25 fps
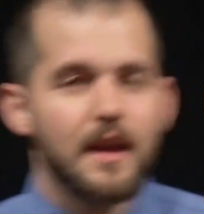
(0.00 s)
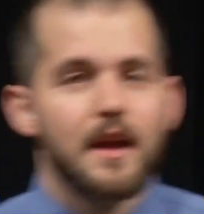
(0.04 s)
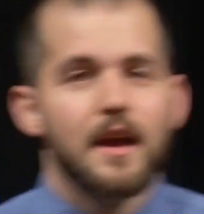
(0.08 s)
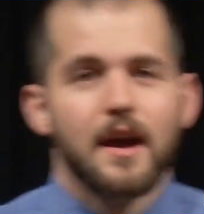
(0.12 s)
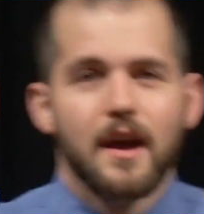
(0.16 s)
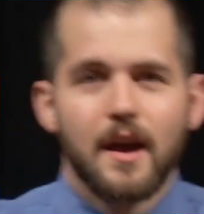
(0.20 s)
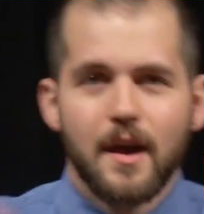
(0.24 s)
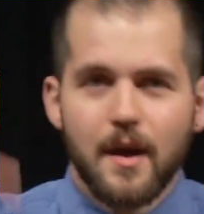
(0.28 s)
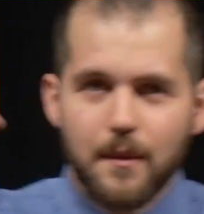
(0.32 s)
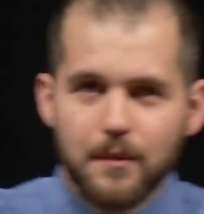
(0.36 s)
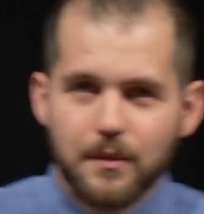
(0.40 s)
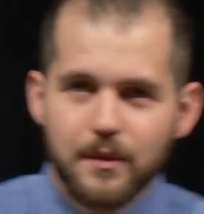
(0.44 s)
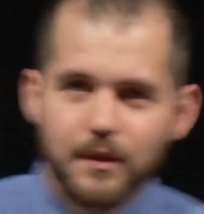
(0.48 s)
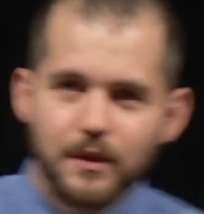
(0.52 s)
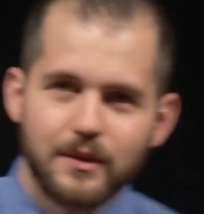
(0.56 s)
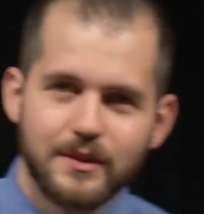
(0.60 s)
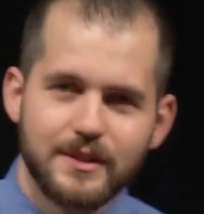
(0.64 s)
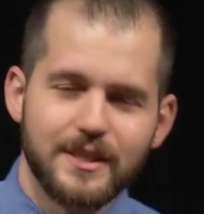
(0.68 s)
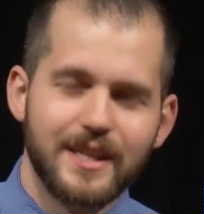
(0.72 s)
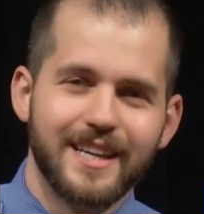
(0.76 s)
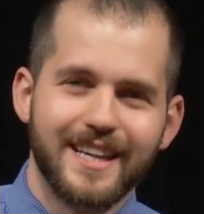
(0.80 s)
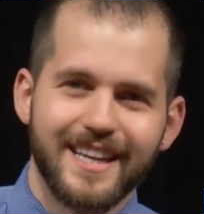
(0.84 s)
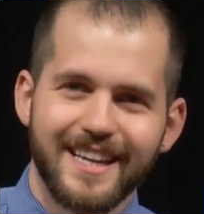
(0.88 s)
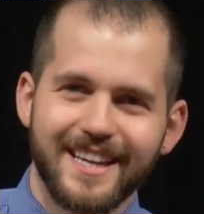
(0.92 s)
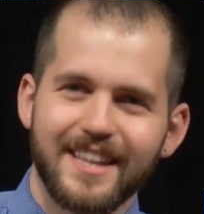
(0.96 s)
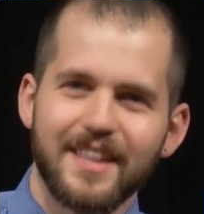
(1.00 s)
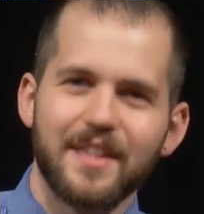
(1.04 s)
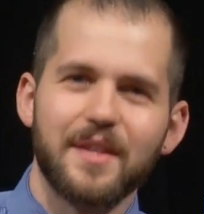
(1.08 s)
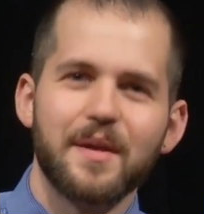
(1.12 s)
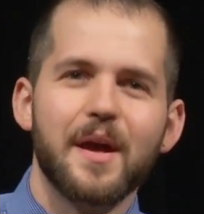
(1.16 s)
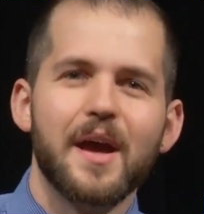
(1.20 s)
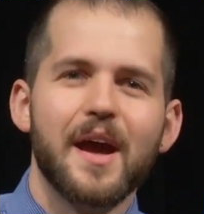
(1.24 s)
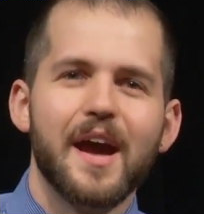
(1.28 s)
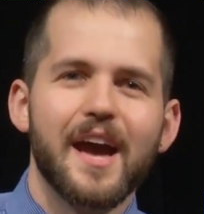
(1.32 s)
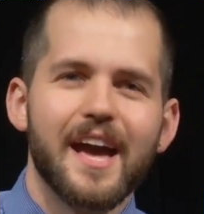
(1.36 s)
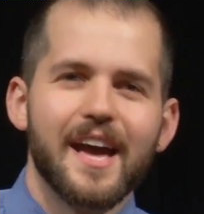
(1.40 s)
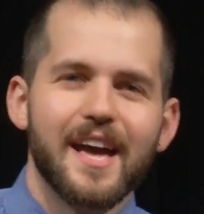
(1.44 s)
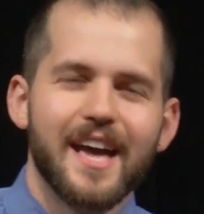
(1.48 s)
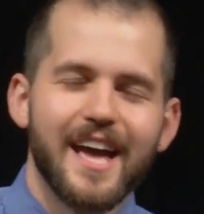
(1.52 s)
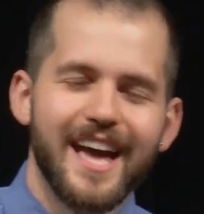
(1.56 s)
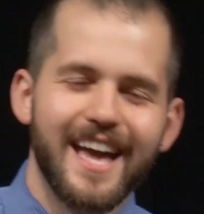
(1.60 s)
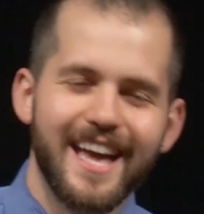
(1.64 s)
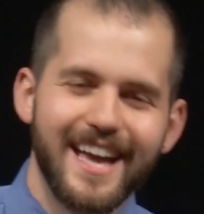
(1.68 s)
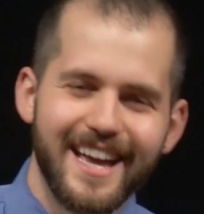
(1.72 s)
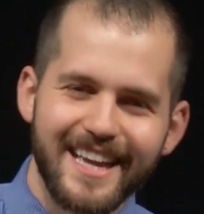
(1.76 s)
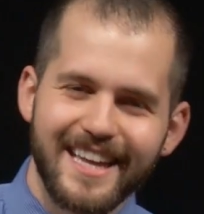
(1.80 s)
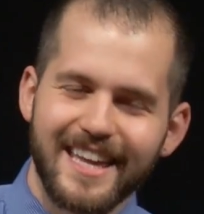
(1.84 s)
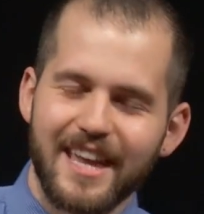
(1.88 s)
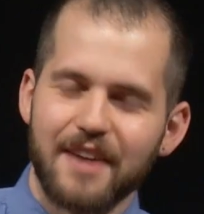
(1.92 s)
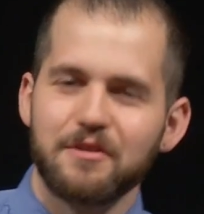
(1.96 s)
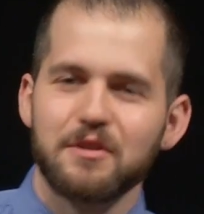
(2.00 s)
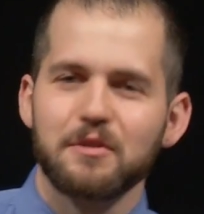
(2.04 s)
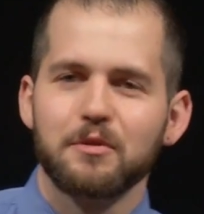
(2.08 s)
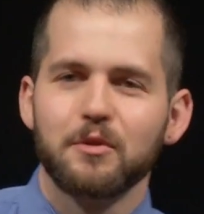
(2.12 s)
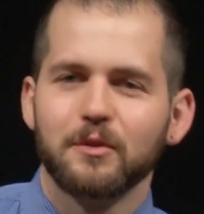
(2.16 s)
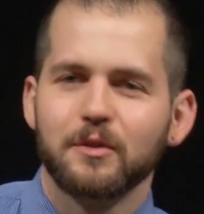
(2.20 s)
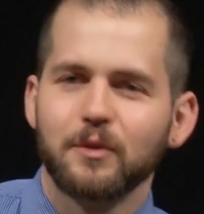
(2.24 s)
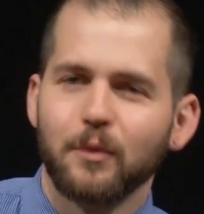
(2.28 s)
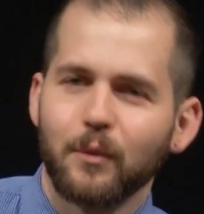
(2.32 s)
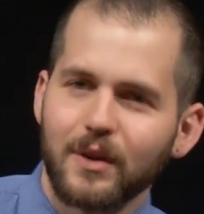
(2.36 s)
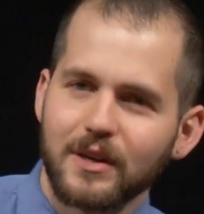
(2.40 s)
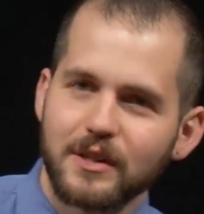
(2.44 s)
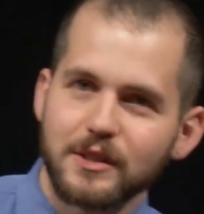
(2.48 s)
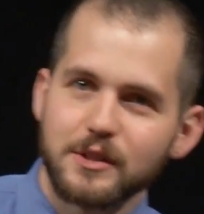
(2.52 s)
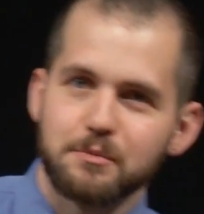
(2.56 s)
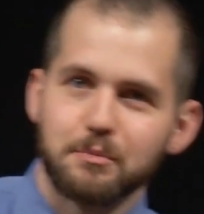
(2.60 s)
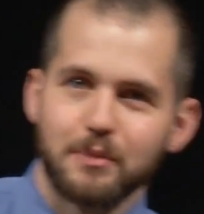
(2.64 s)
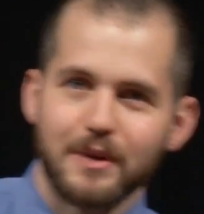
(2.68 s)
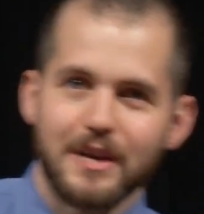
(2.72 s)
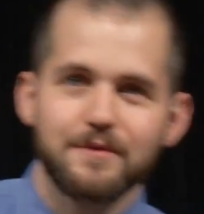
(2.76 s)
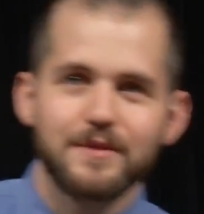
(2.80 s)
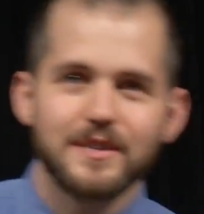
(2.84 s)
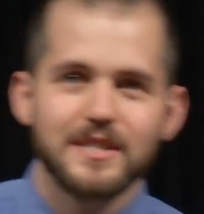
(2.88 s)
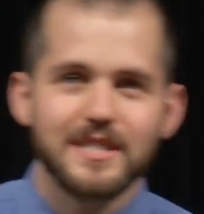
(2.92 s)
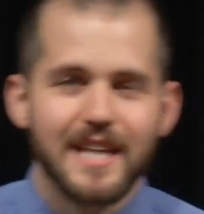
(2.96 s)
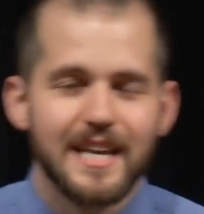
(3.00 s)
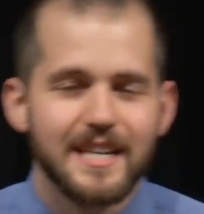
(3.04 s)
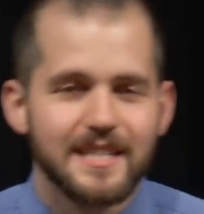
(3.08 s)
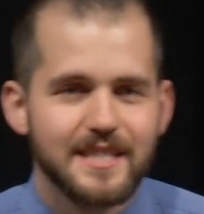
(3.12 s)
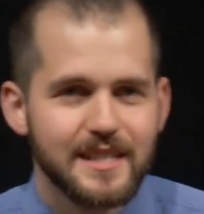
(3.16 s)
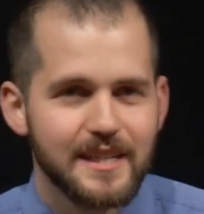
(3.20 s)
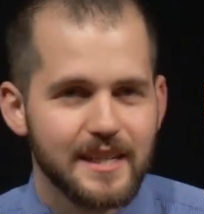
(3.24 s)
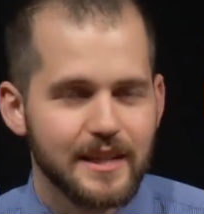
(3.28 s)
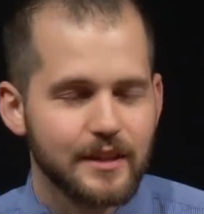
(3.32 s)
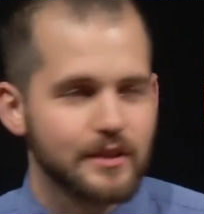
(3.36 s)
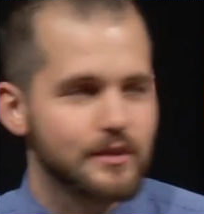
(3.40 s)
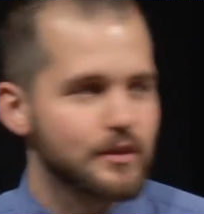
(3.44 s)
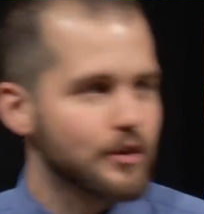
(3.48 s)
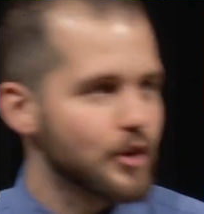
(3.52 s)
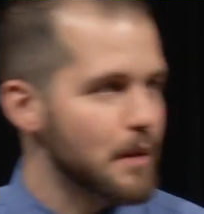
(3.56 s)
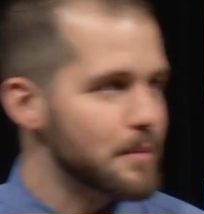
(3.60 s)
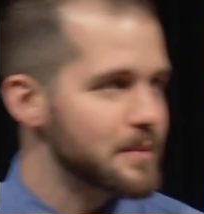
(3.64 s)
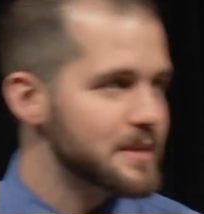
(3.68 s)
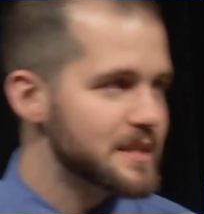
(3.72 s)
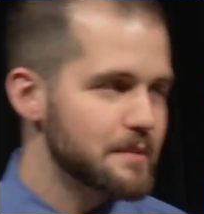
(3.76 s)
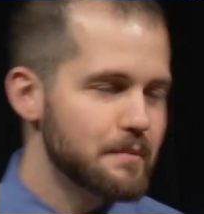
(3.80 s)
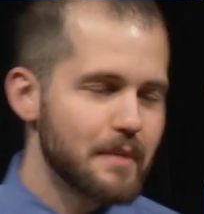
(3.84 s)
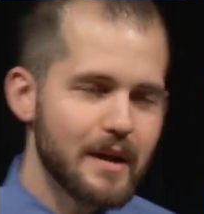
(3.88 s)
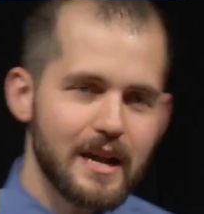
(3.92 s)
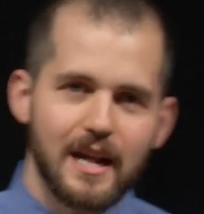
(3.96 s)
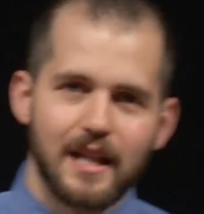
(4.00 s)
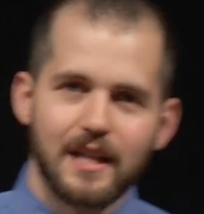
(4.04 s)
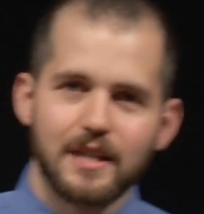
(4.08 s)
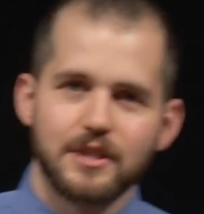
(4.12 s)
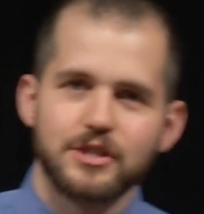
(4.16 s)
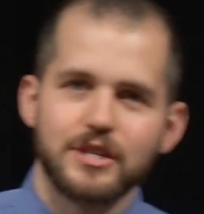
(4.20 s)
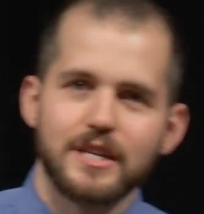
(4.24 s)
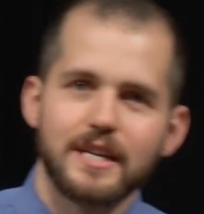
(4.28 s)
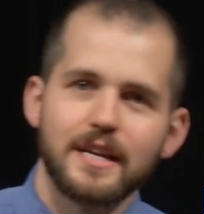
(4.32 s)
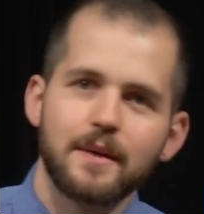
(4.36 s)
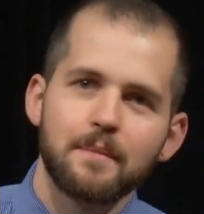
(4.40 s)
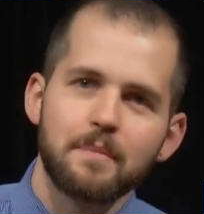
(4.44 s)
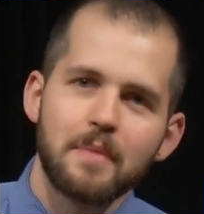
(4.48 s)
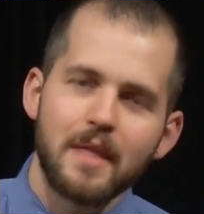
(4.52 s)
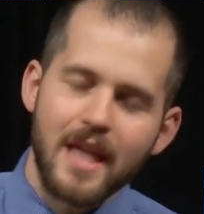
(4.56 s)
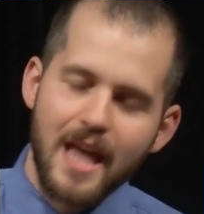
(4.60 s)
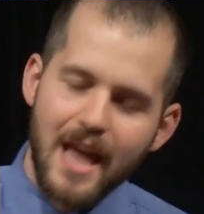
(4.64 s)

Give you the world's briefest lesson in chromatin biology